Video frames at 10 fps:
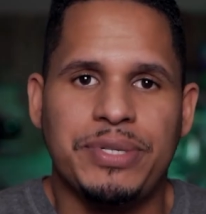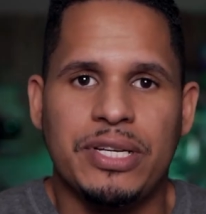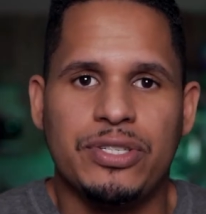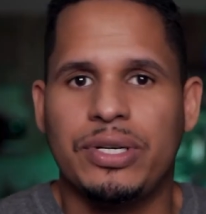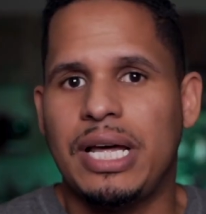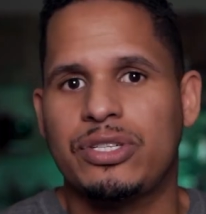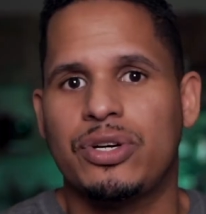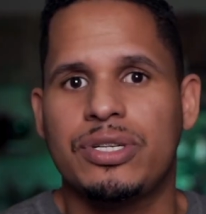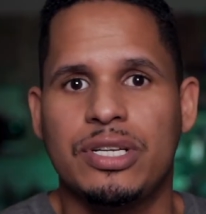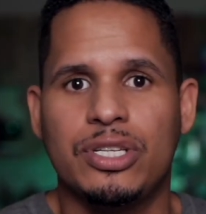sensor, that
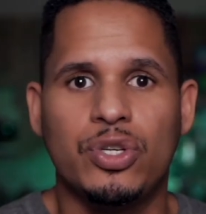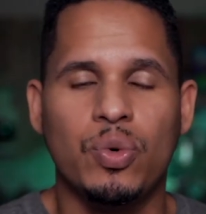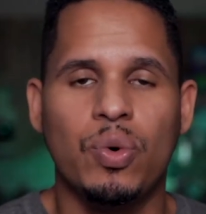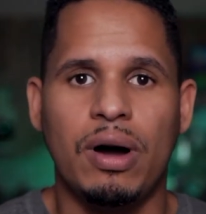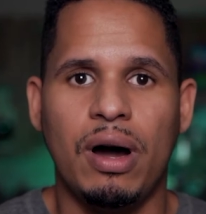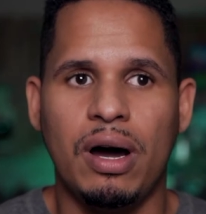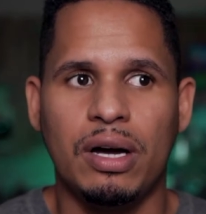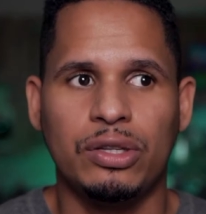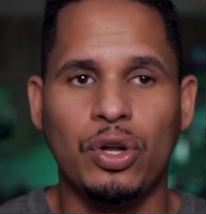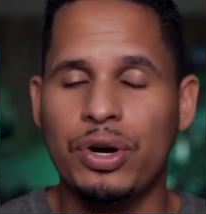turns into
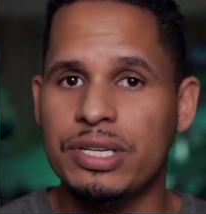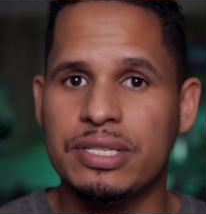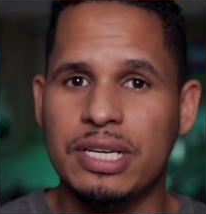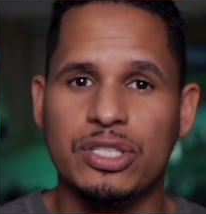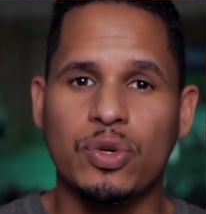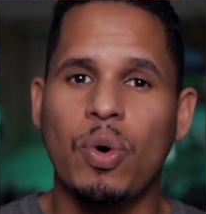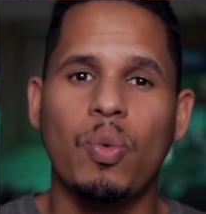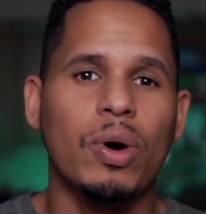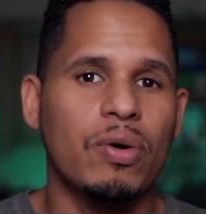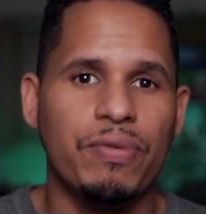a 36 to a
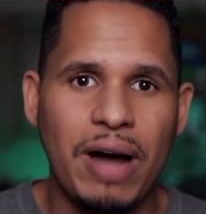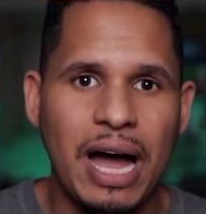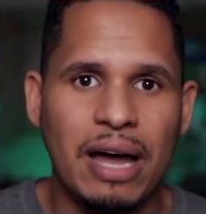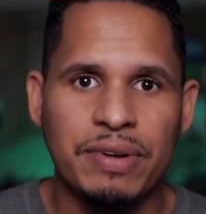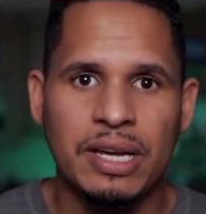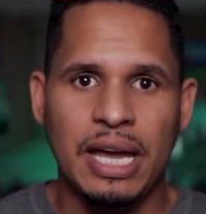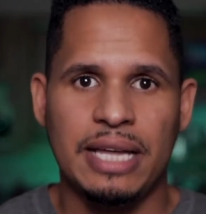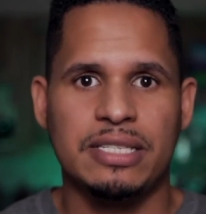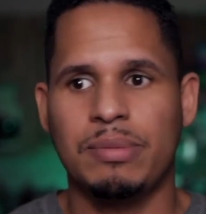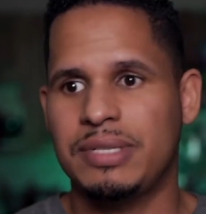105, and
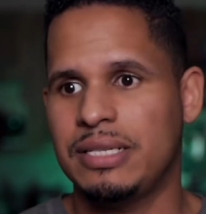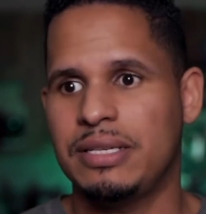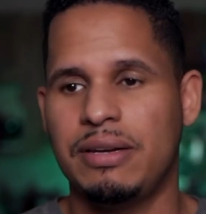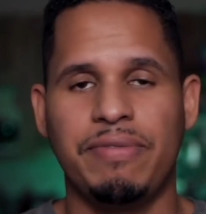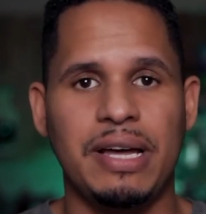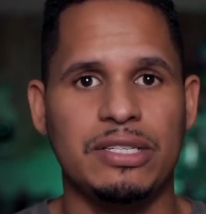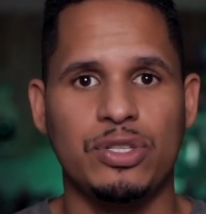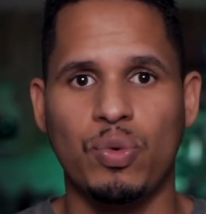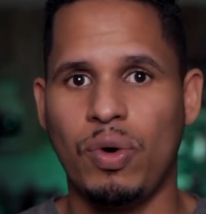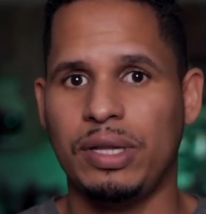sometimes in events
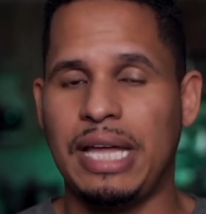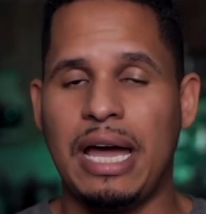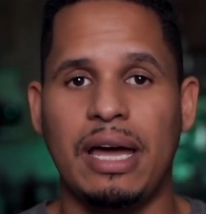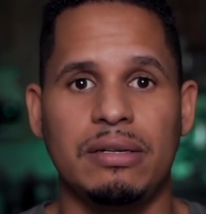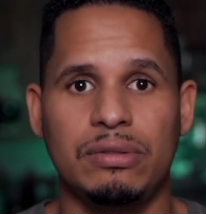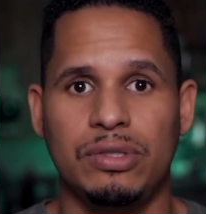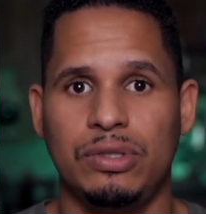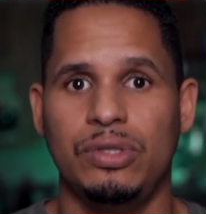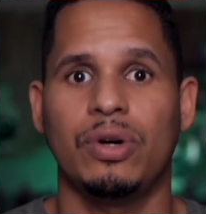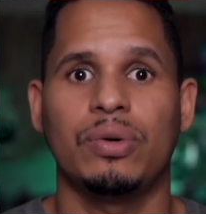you want that,
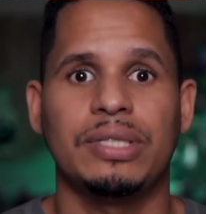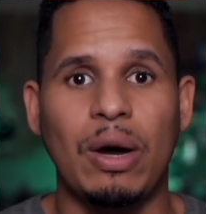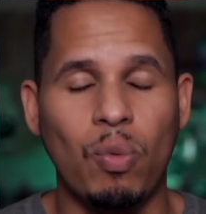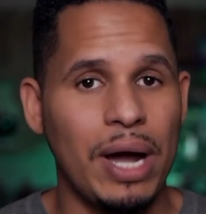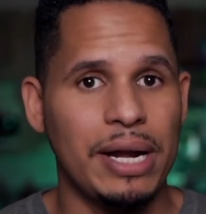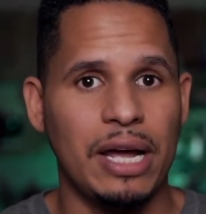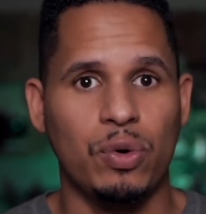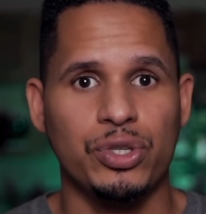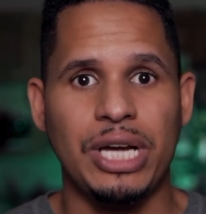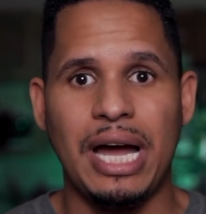you know, that wide
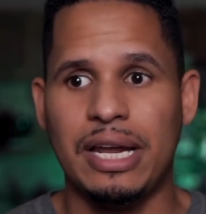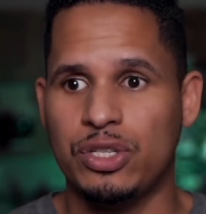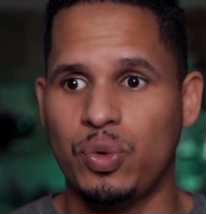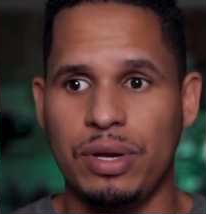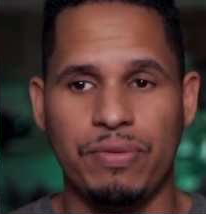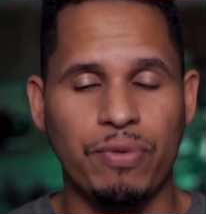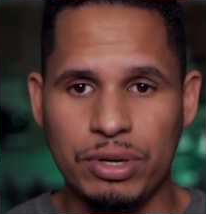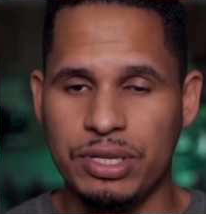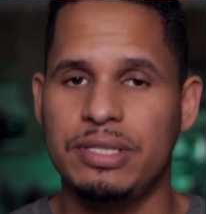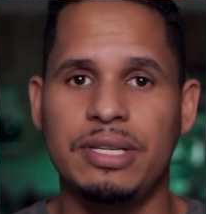angle shot, and 24
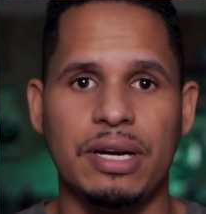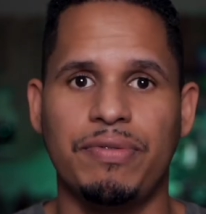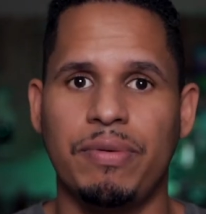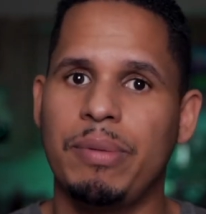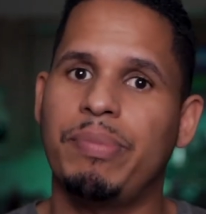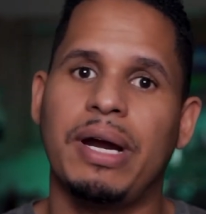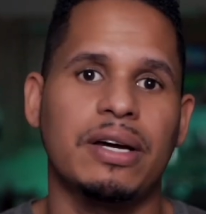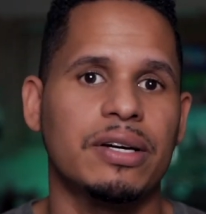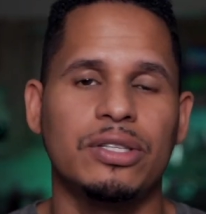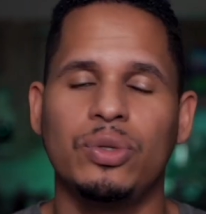just did it for me, but I
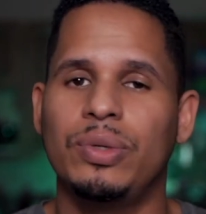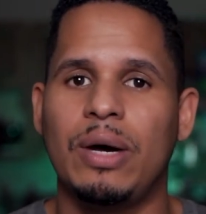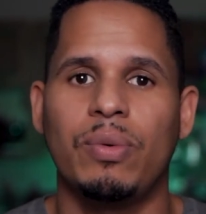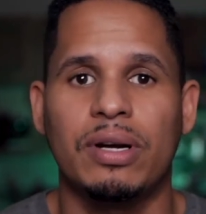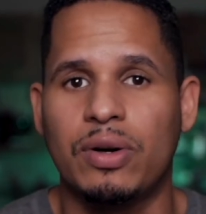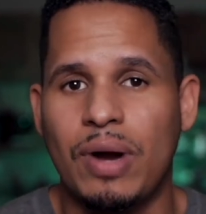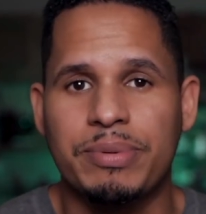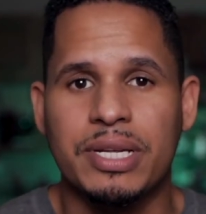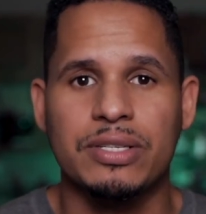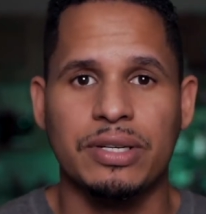couldn't do that with a crop
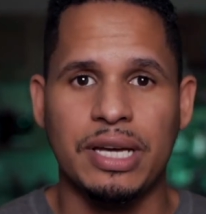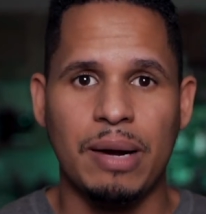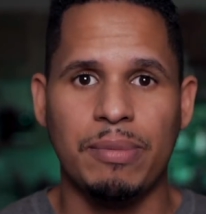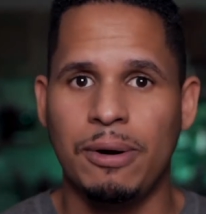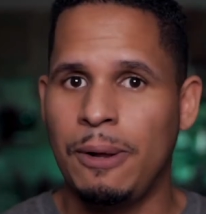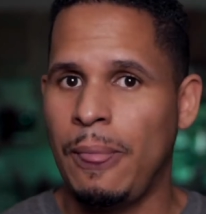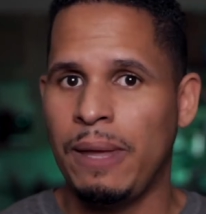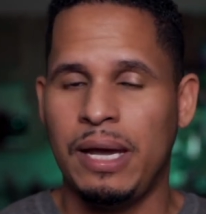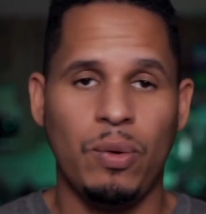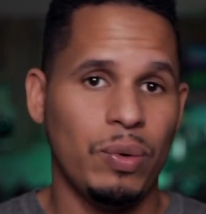sensor camera.
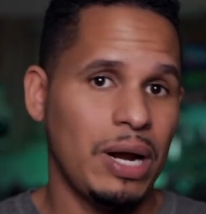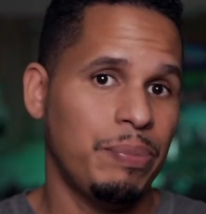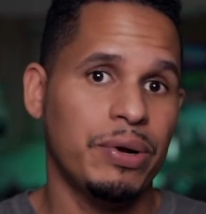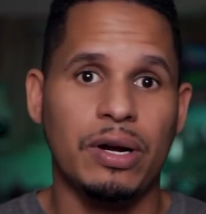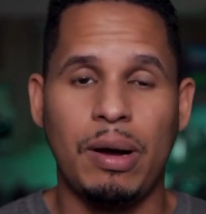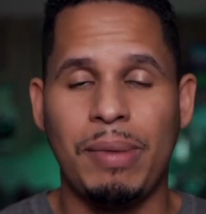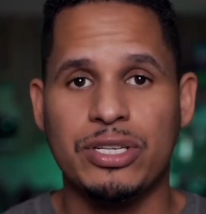And when I put it on my